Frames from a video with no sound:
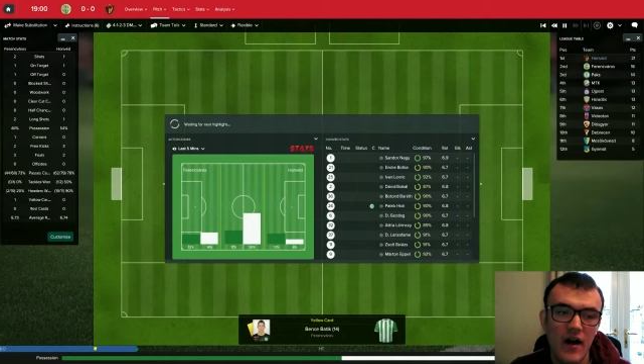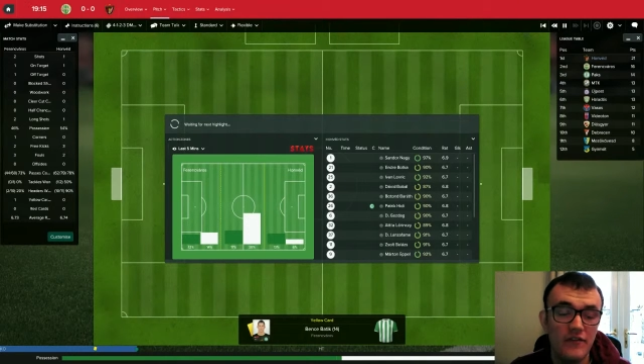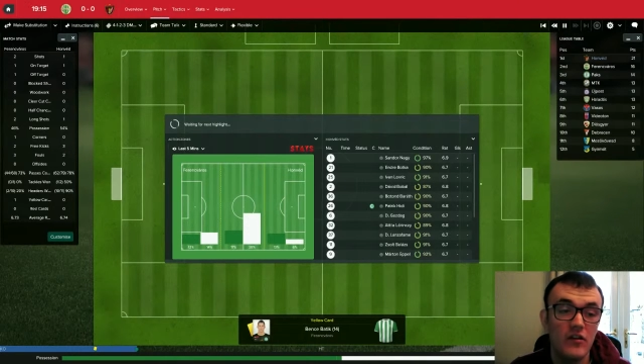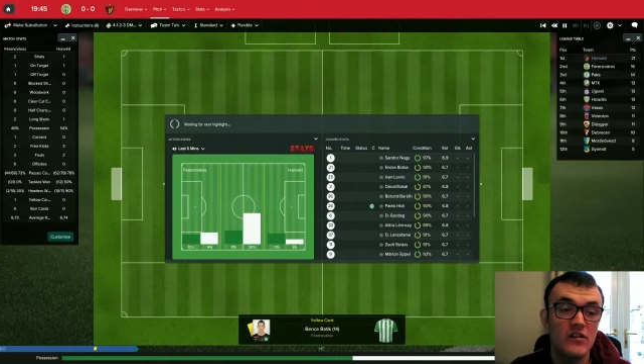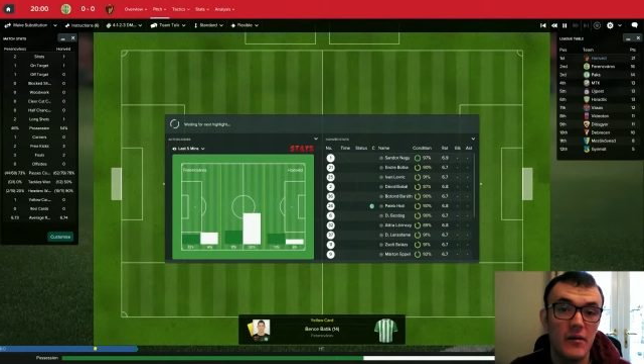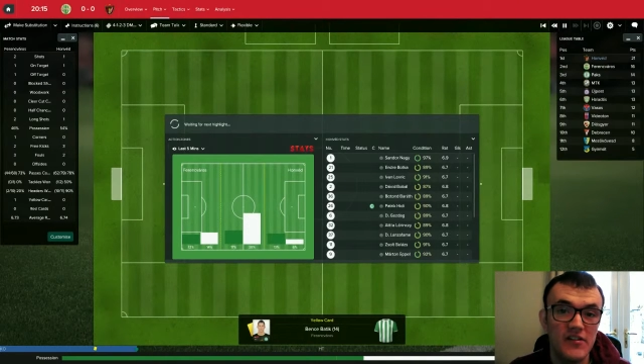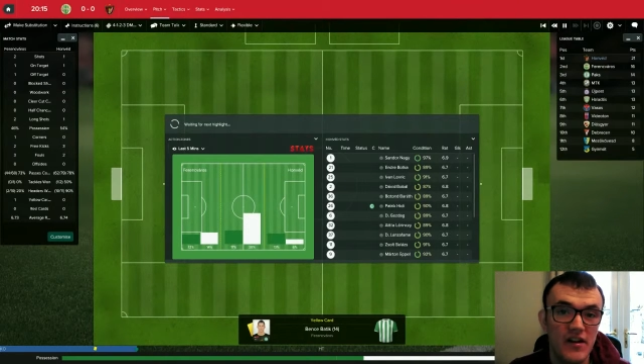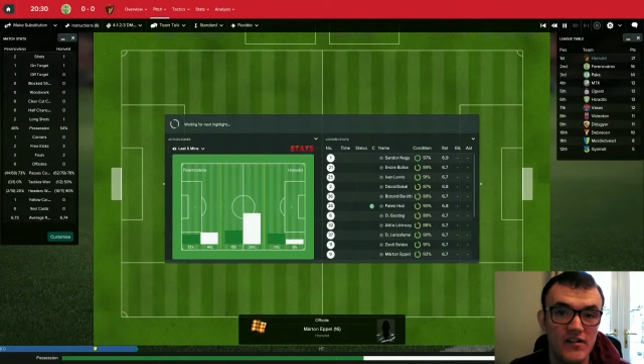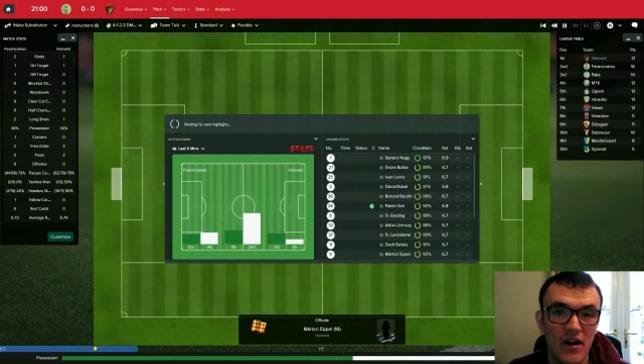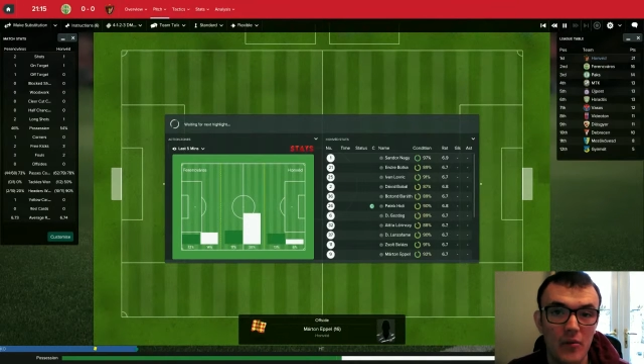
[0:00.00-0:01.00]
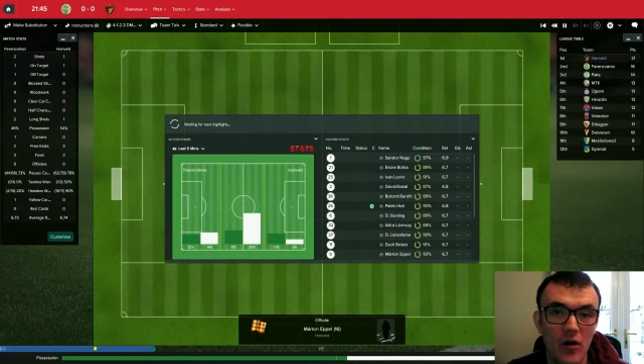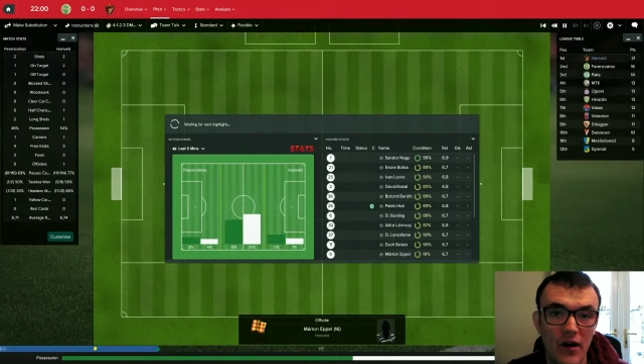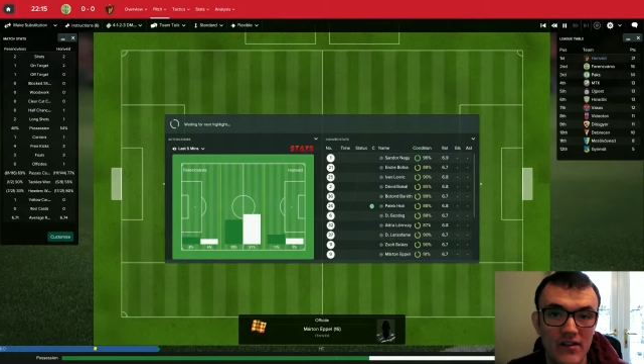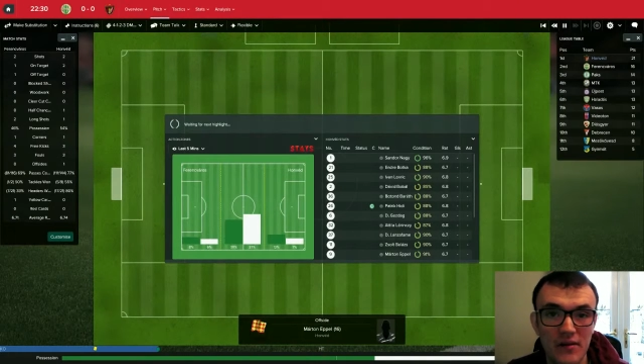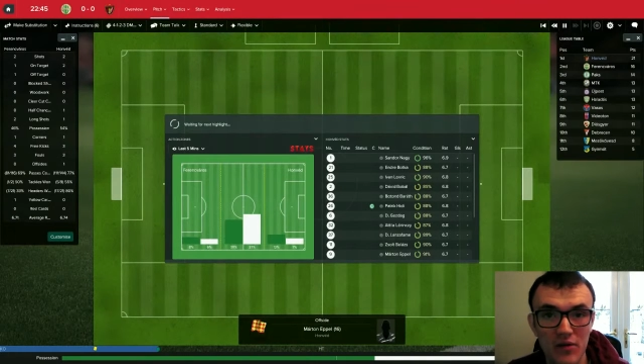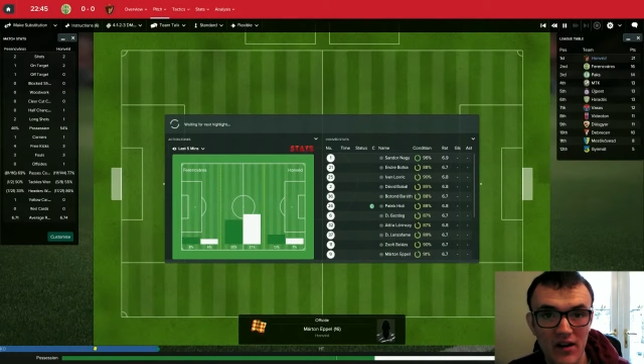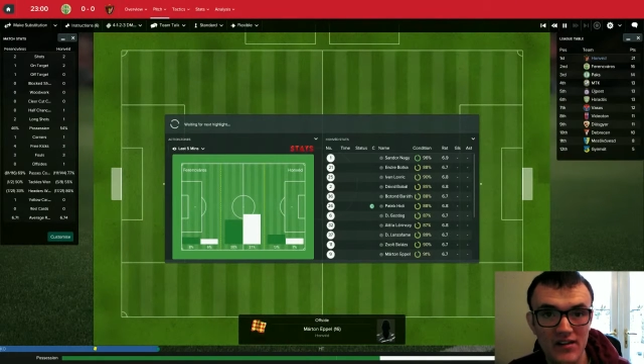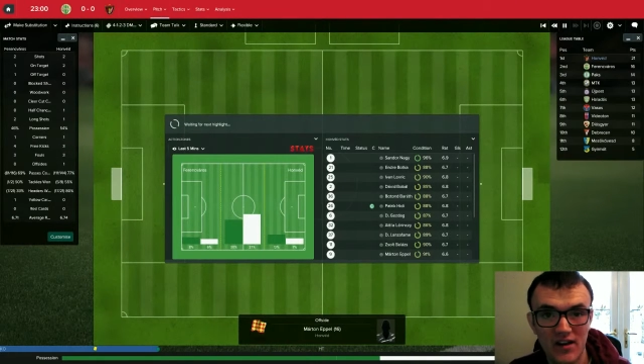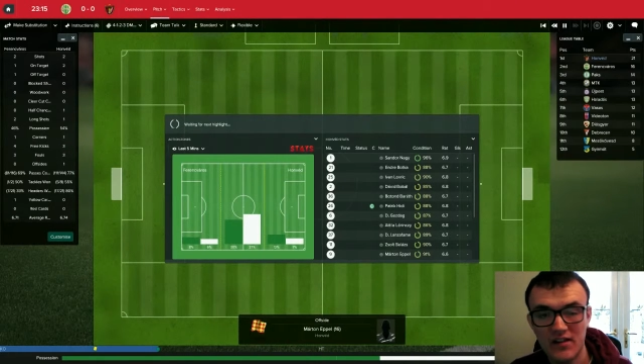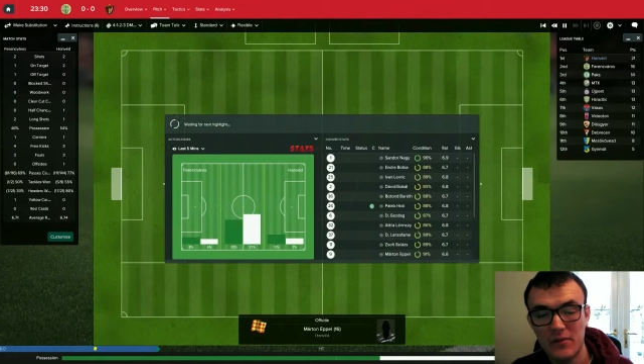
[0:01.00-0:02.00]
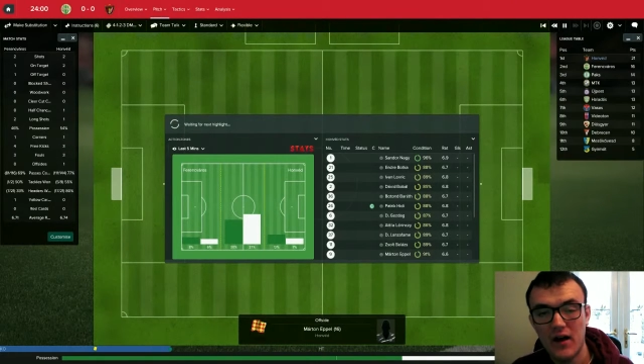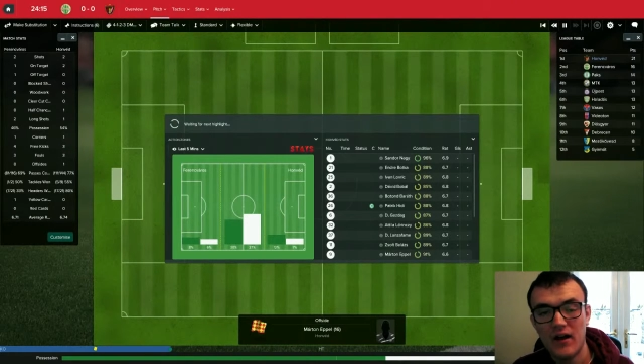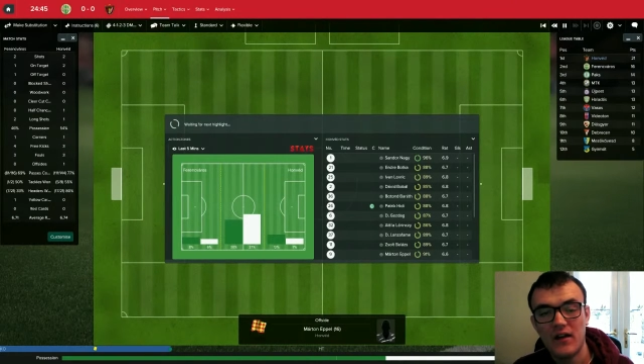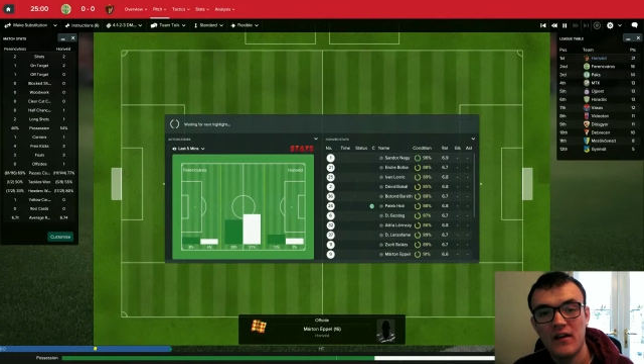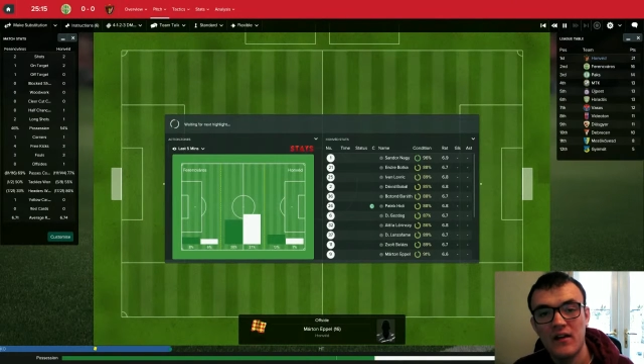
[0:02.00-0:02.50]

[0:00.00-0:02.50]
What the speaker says: forgot to mention, actually, I did bring in a centre-back